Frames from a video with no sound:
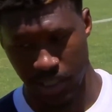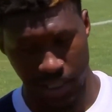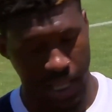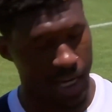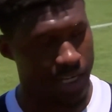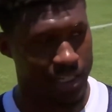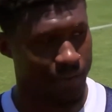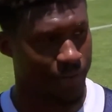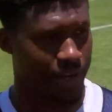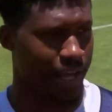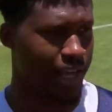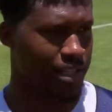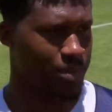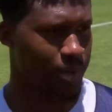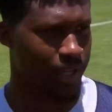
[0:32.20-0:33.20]
in a lot of different
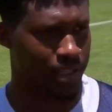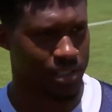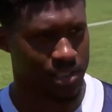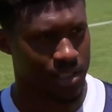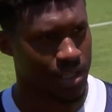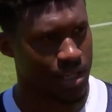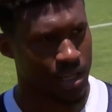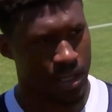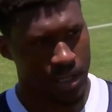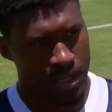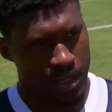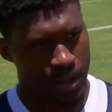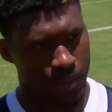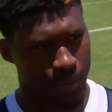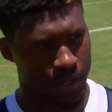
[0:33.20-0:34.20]
aspects.
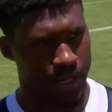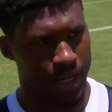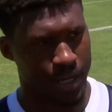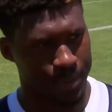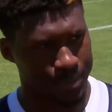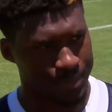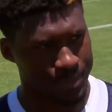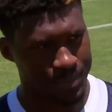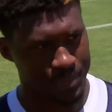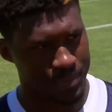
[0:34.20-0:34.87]
But um,